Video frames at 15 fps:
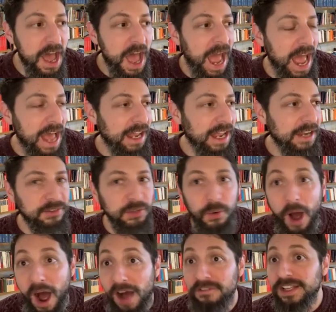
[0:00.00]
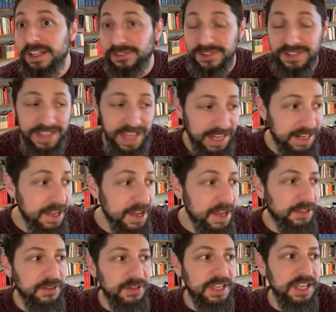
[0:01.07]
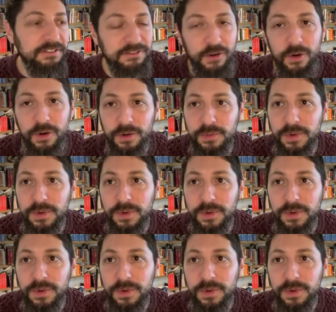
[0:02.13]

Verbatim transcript: And, and so obviously then looking forward,